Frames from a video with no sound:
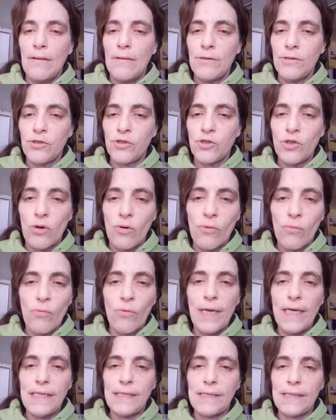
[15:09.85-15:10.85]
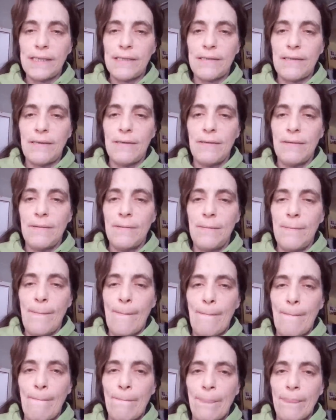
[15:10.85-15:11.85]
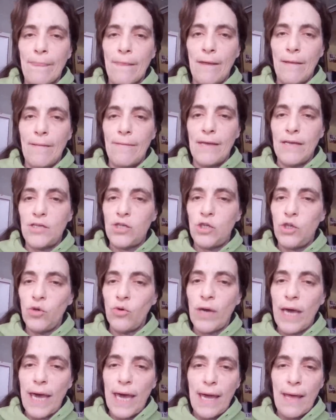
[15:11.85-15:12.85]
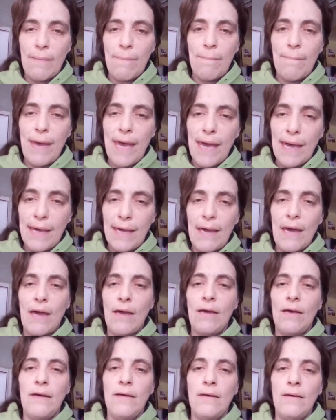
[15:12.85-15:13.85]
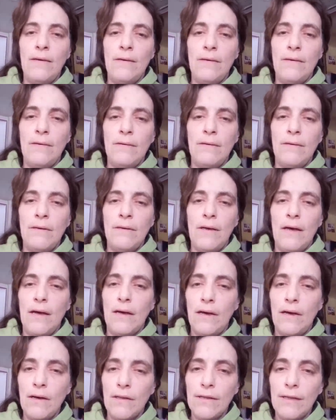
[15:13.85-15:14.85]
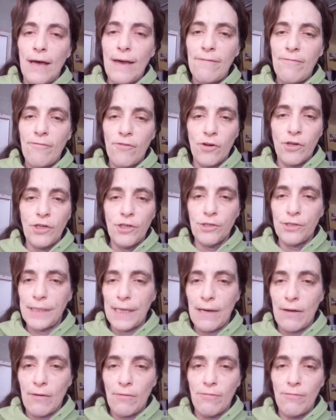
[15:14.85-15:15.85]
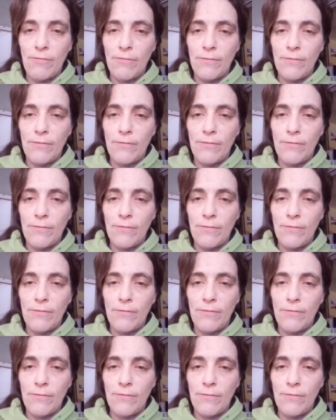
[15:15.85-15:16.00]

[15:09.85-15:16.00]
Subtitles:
There's no reason that you can't make a good life for yourself.